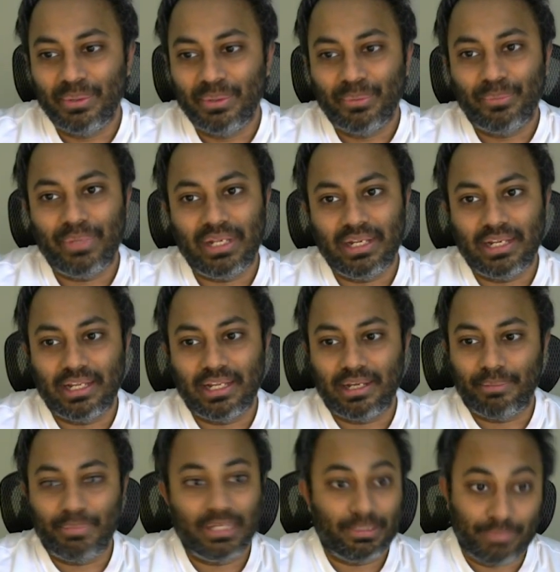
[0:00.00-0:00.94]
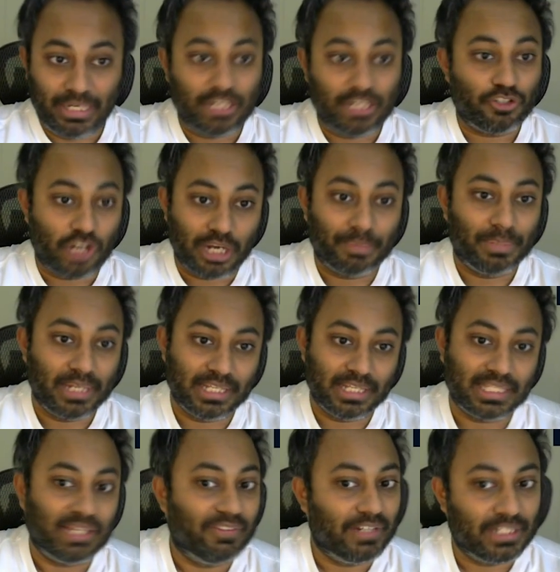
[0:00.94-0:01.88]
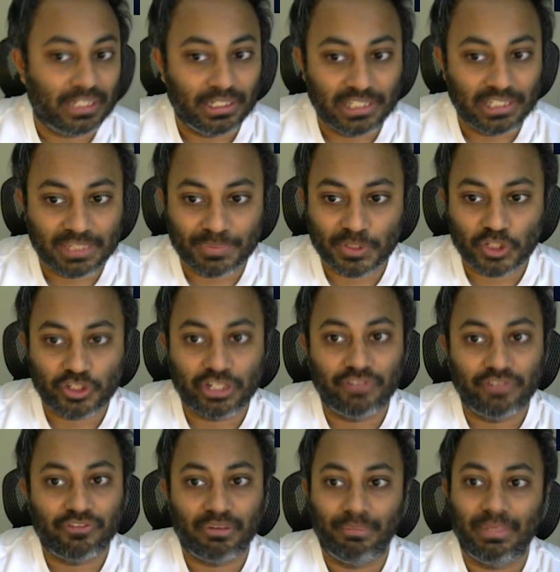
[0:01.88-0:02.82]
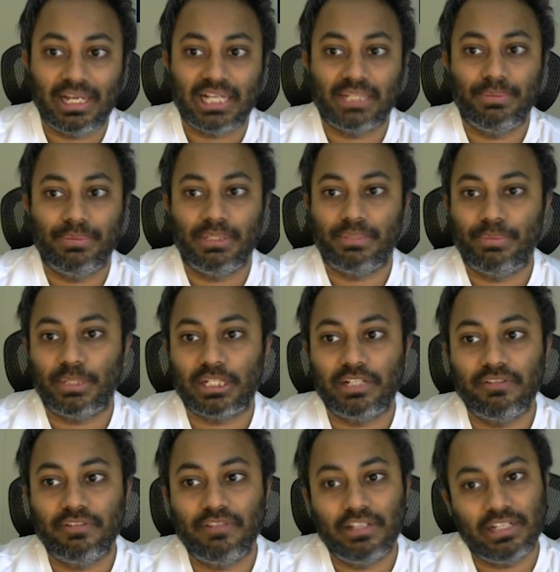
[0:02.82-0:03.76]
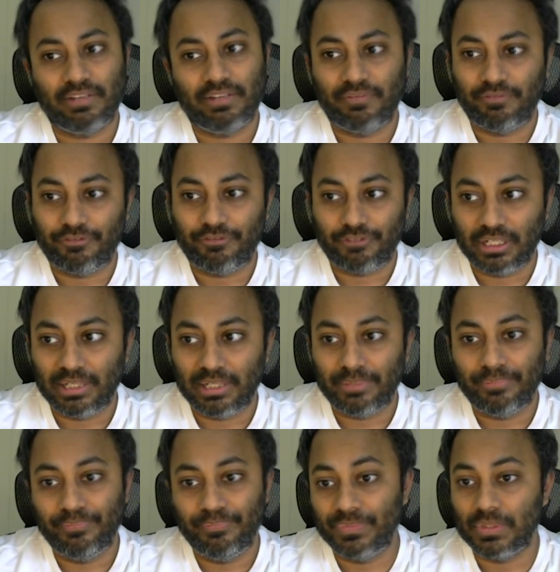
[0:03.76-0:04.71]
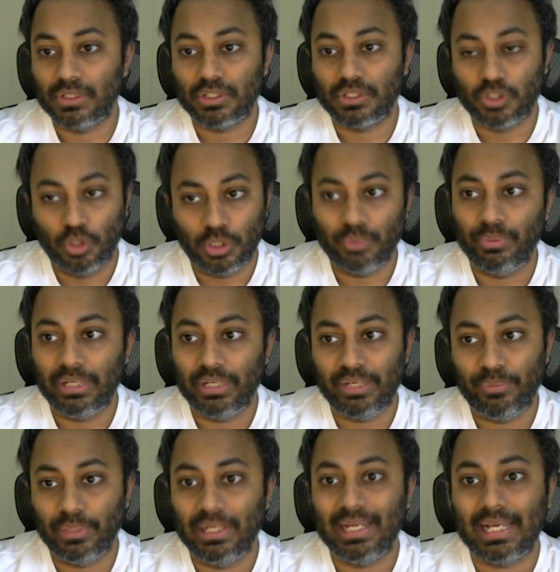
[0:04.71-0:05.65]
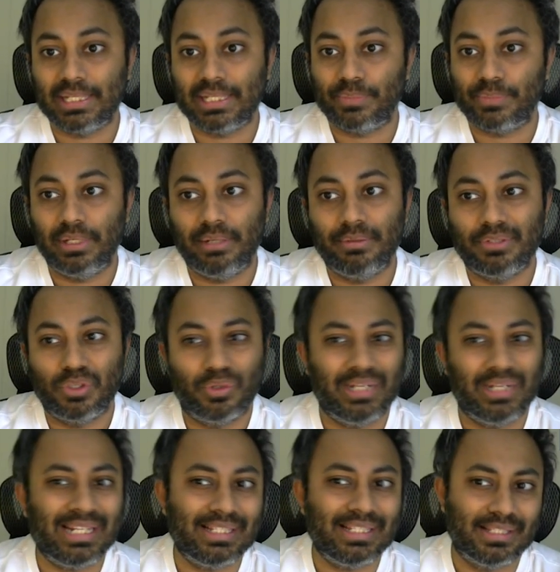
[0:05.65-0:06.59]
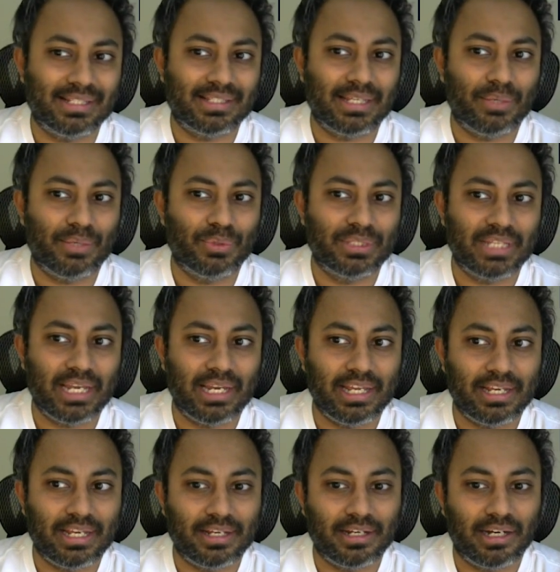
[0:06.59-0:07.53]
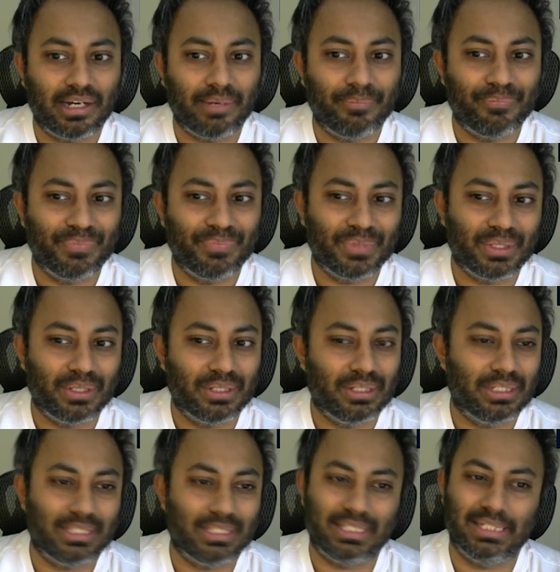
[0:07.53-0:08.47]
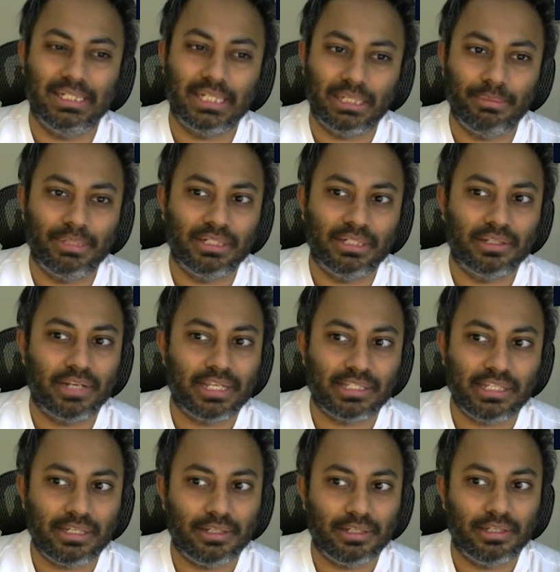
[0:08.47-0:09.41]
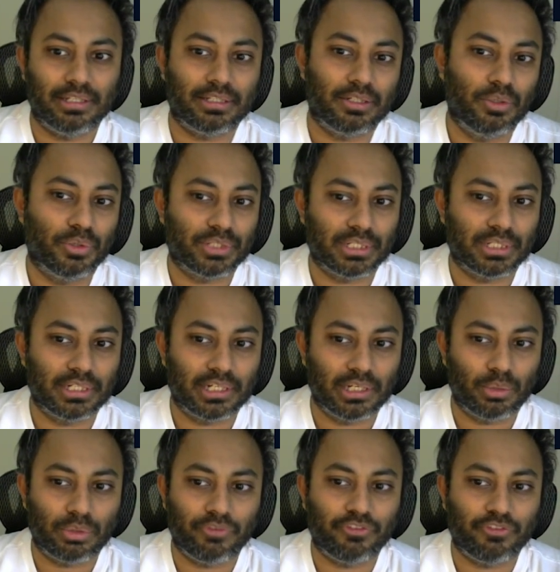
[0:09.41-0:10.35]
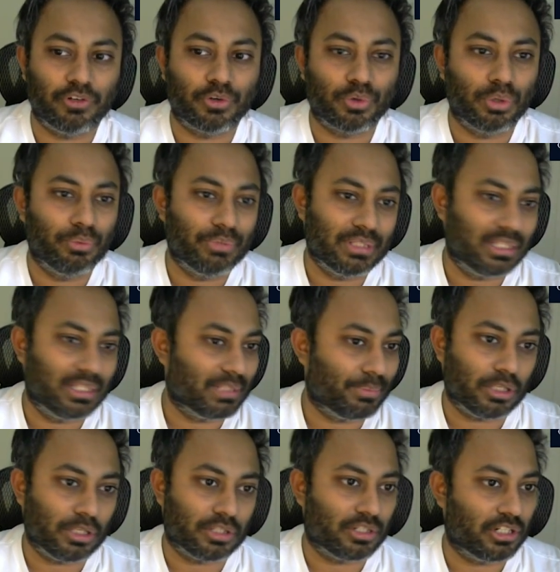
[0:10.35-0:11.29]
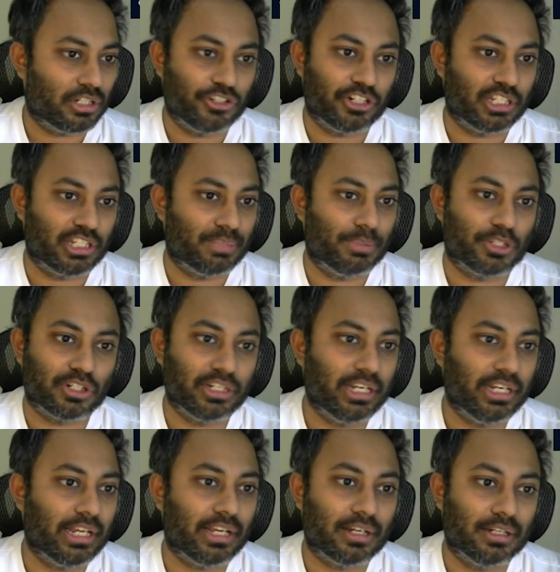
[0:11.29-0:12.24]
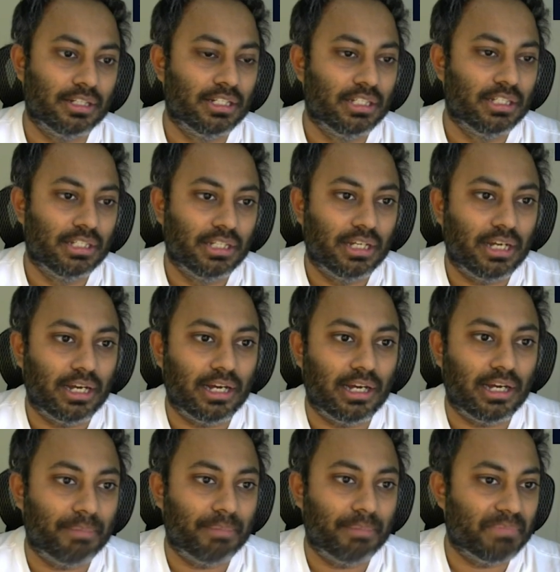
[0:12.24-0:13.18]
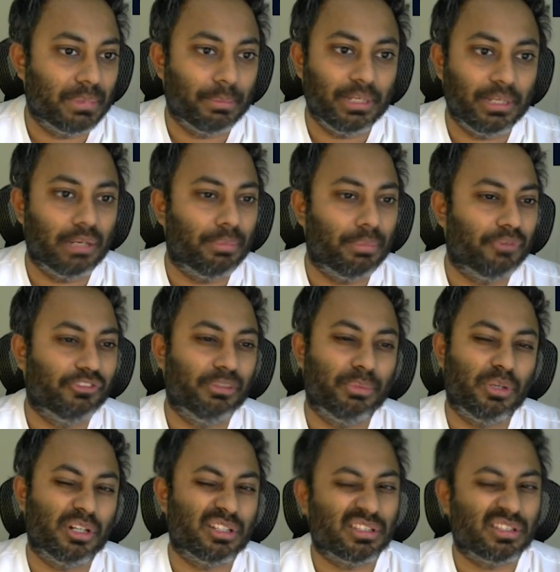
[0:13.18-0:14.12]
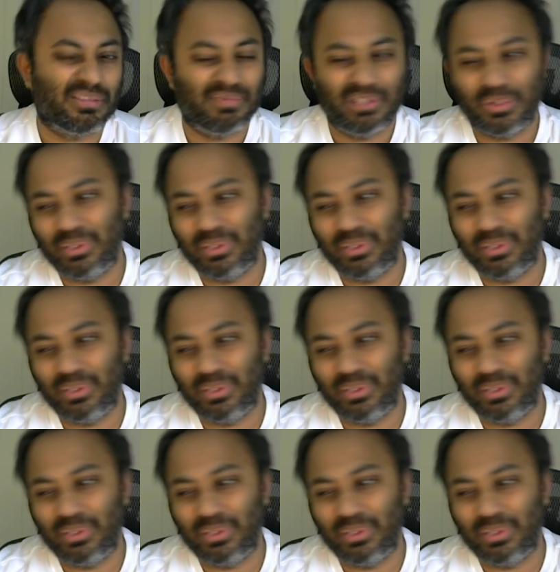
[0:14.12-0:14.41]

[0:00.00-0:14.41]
Well, but many strong players have entered this position from black's perspective and have scored very well as well. So knight c6, I would say, like it's a little bit crazy. It goes a little out of control with the pawn structure, especially like doubling up of the pawns.